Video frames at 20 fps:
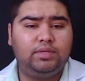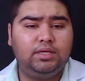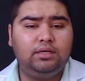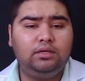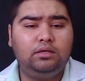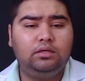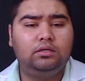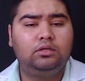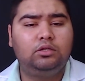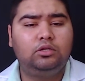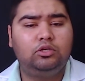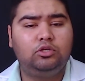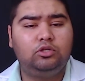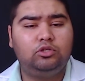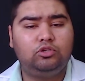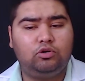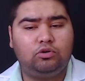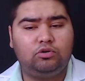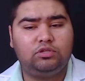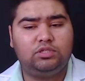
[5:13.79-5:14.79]
the
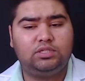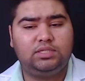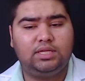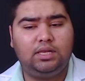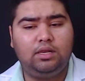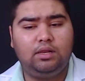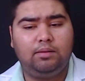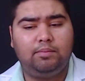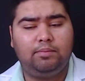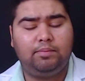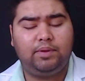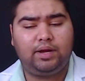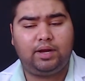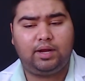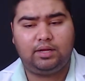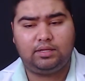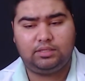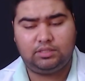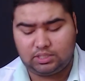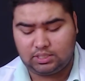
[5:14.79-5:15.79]
dorsal
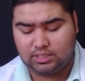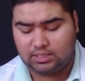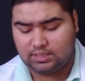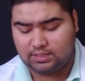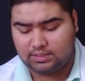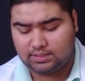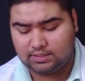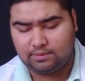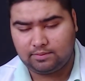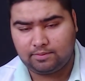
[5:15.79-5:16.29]
branches